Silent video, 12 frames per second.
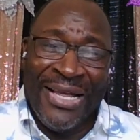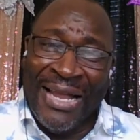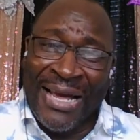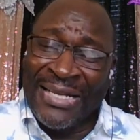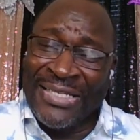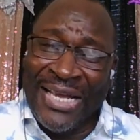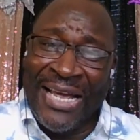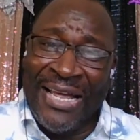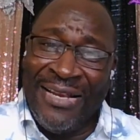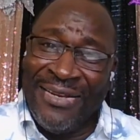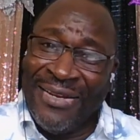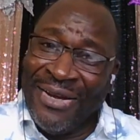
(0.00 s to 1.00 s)
Like I
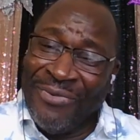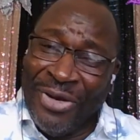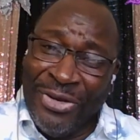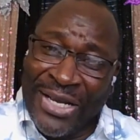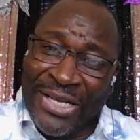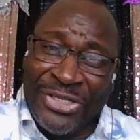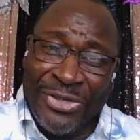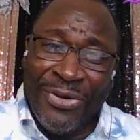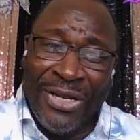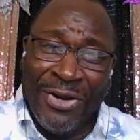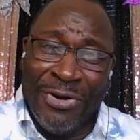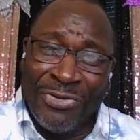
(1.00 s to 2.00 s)
said, when you get
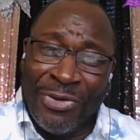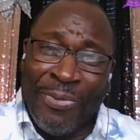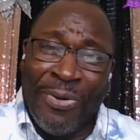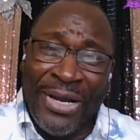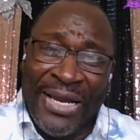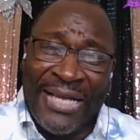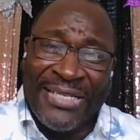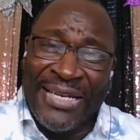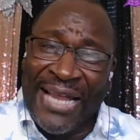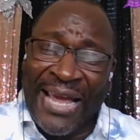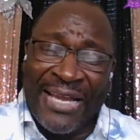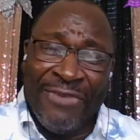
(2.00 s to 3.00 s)
student loans reporting as a
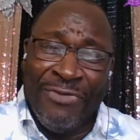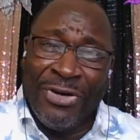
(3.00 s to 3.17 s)
negative,